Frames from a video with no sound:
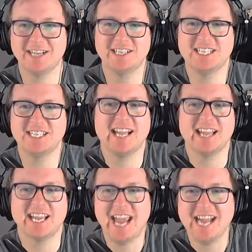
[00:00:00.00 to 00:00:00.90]
take like
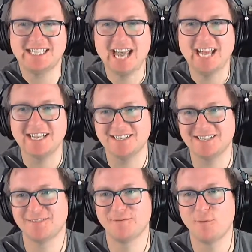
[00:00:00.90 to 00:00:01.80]
8 days
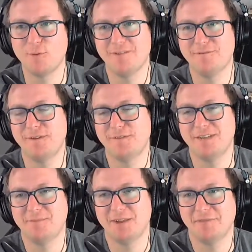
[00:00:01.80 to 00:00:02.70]
for one
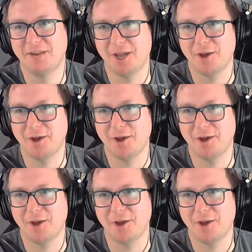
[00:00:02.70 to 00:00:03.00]
15-minute video.